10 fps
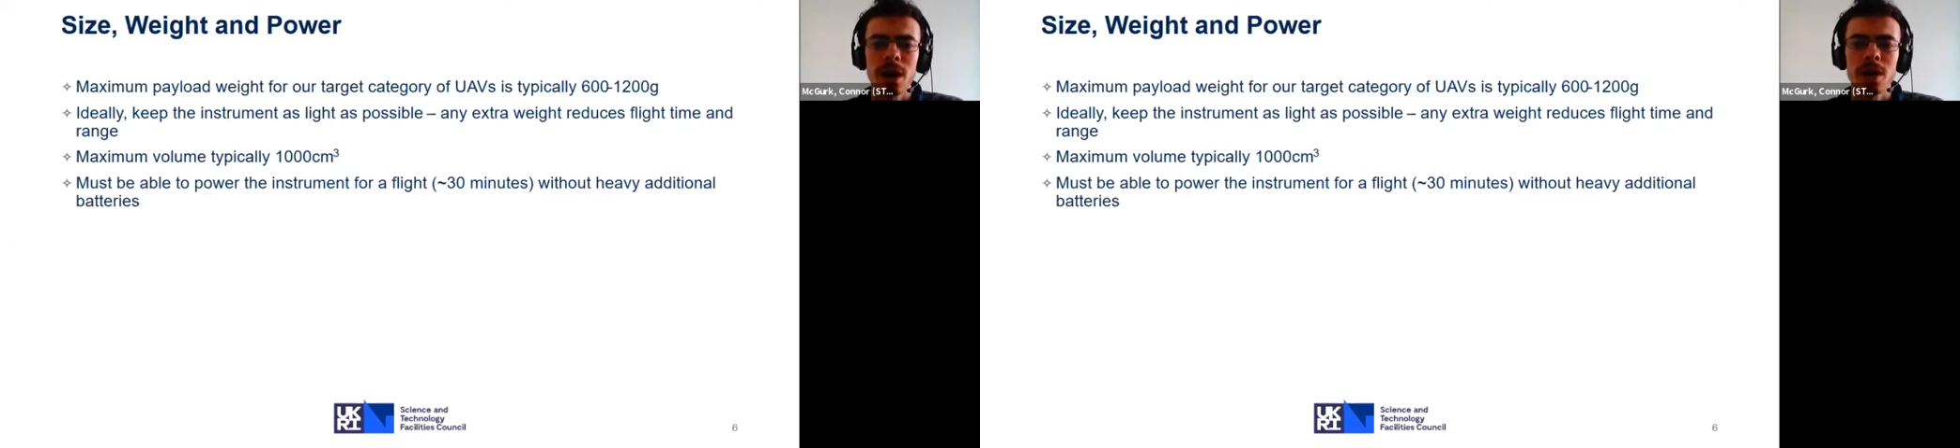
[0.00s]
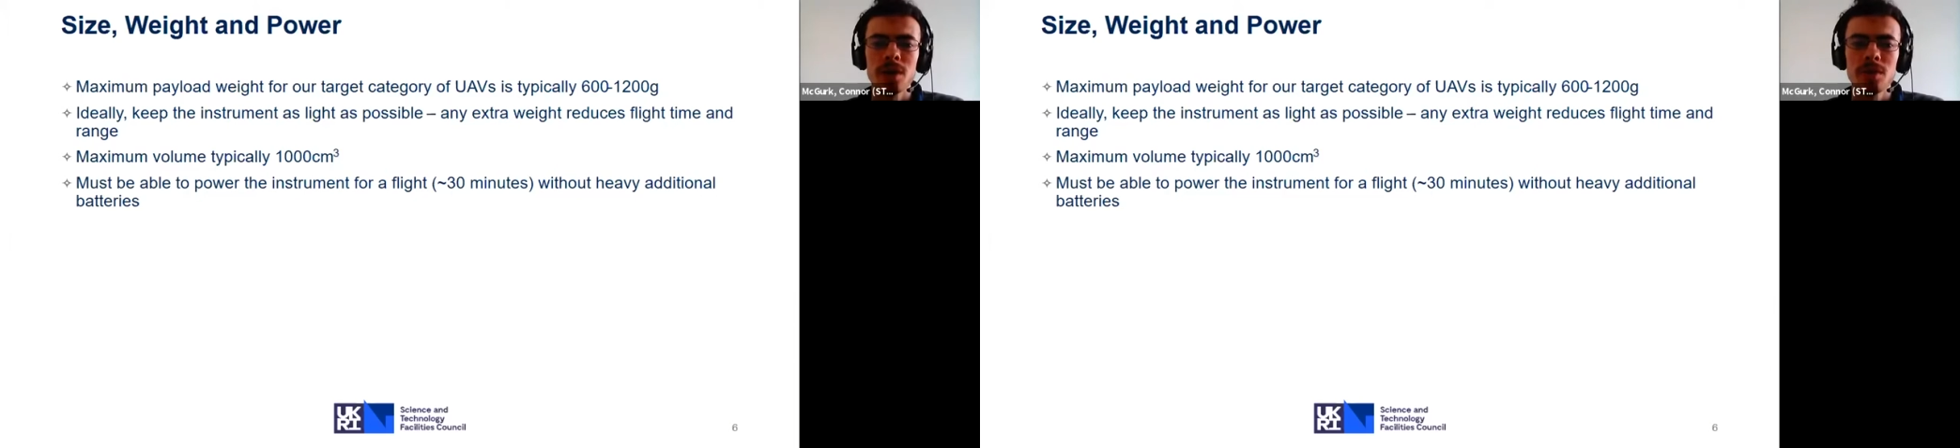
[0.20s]

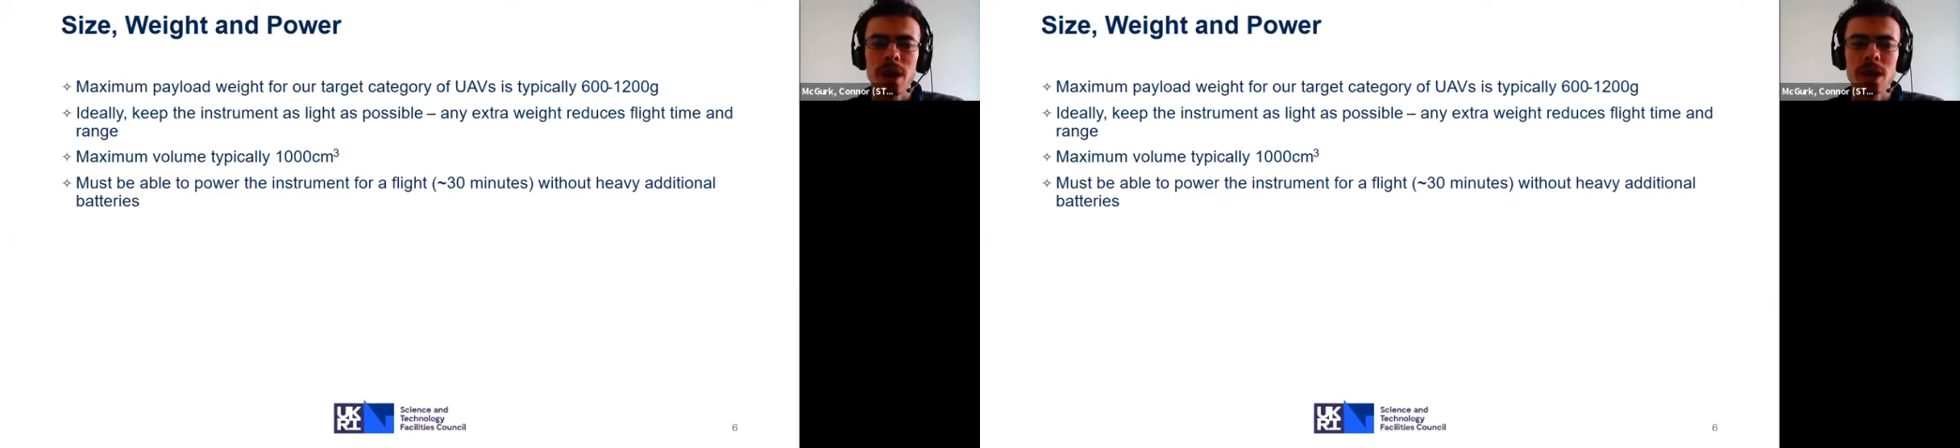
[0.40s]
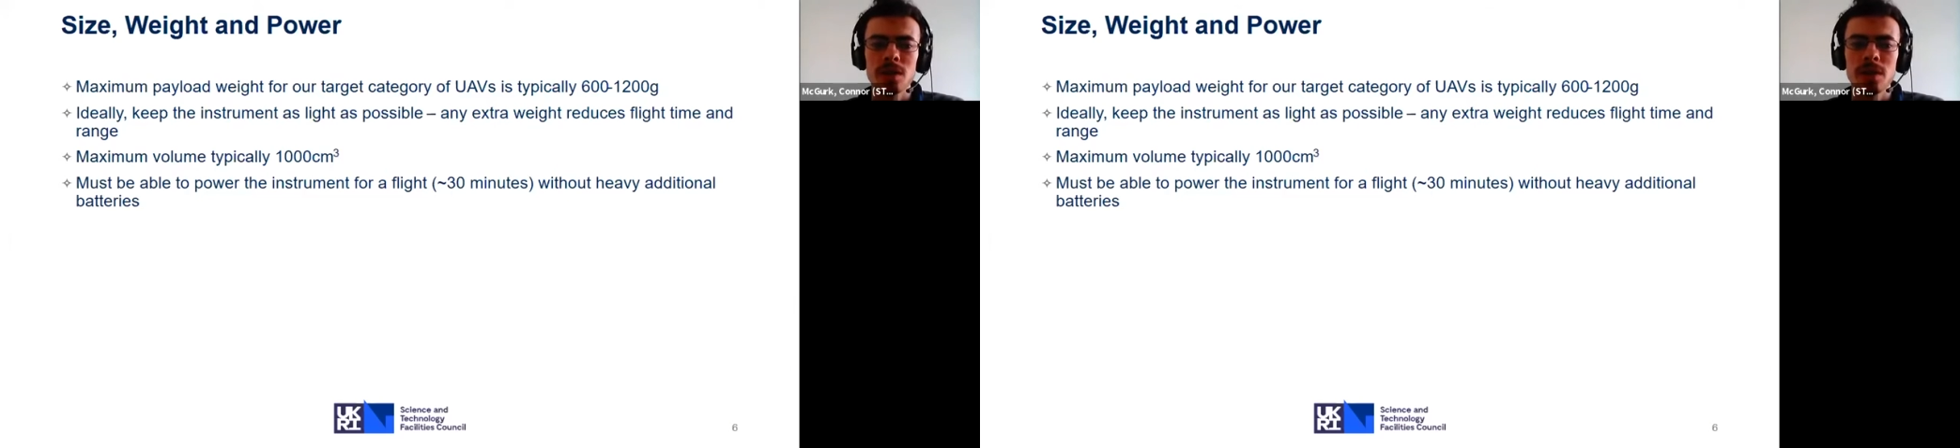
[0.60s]
and the
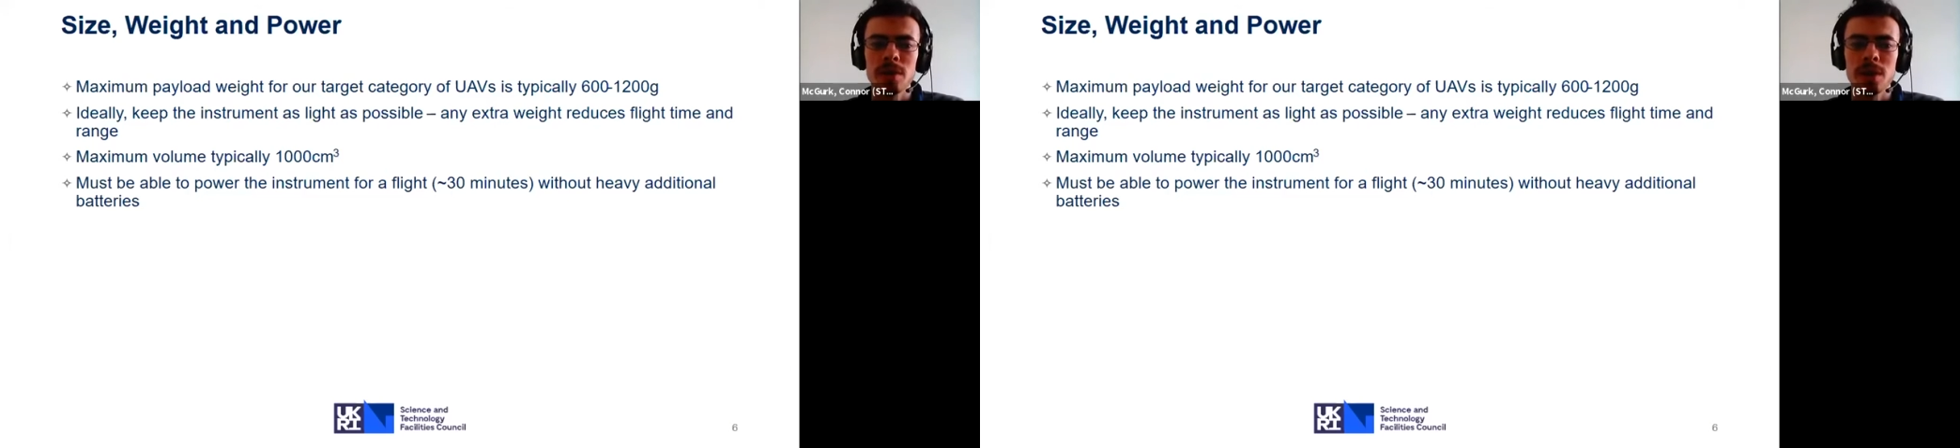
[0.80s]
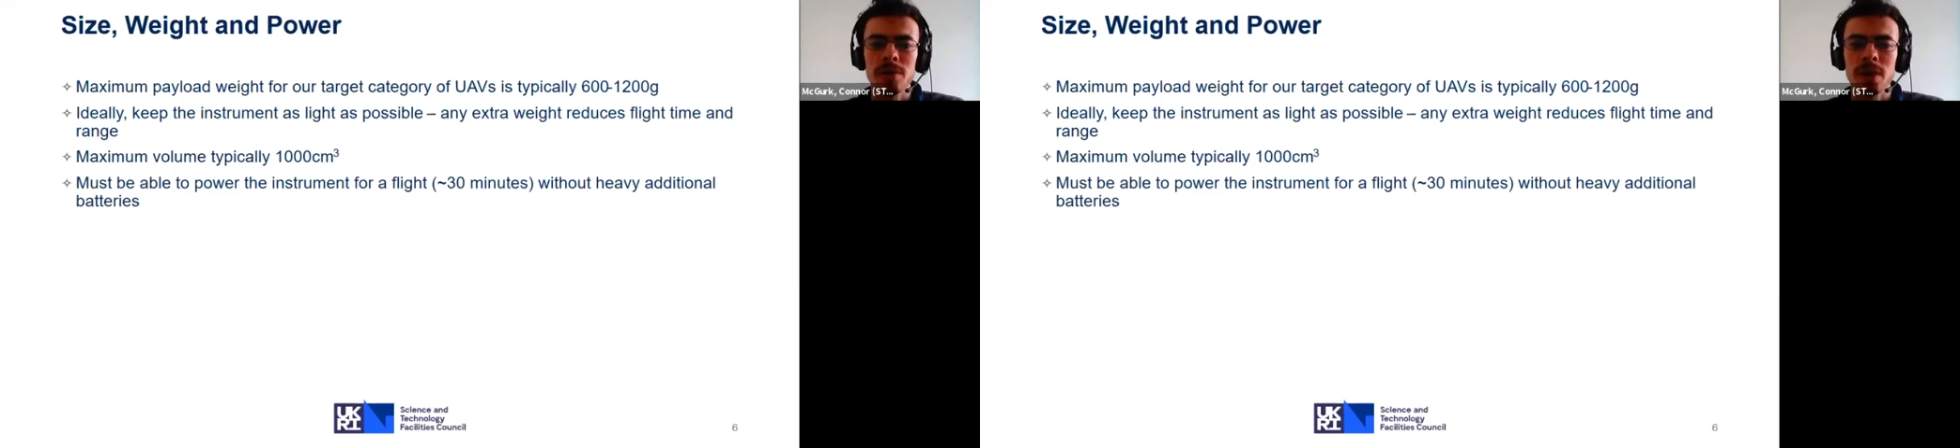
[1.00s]
range of the
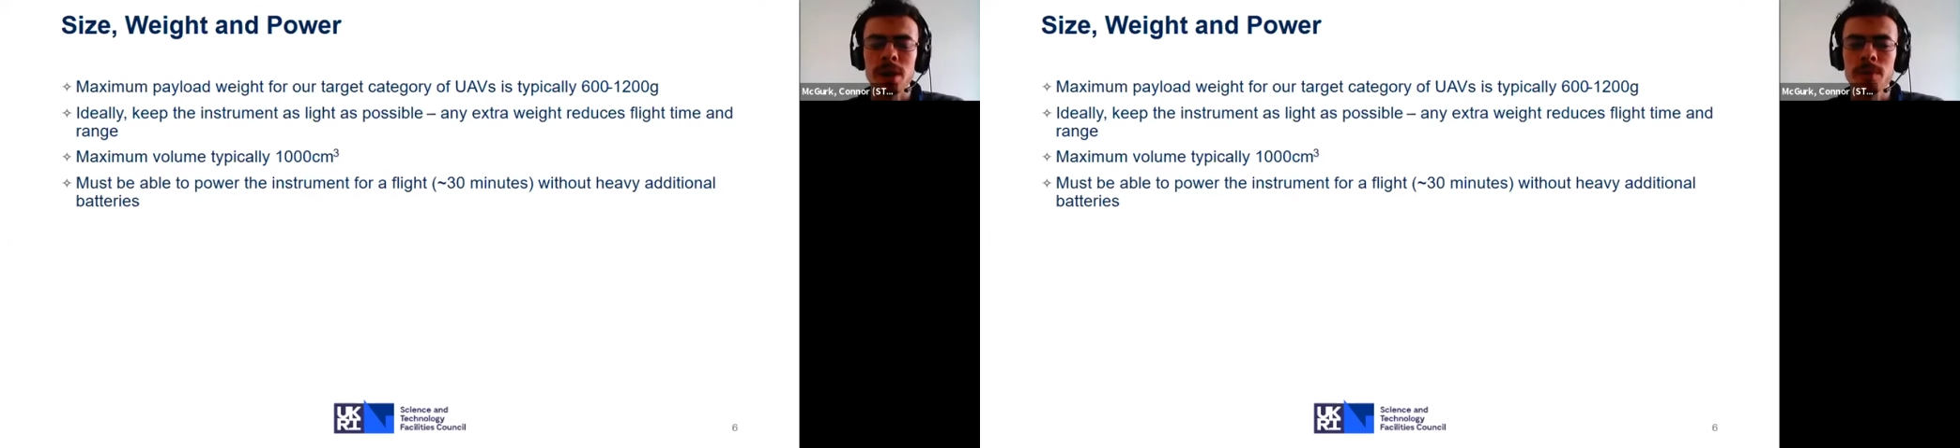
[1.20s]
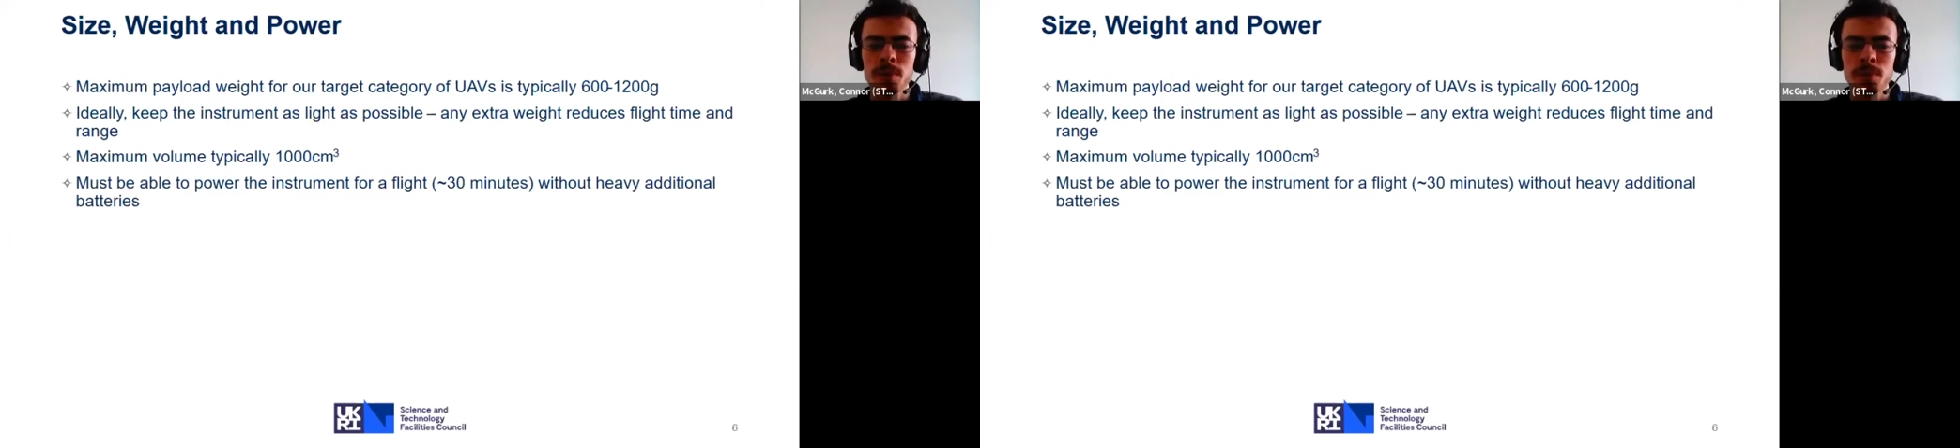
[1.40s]
UAV.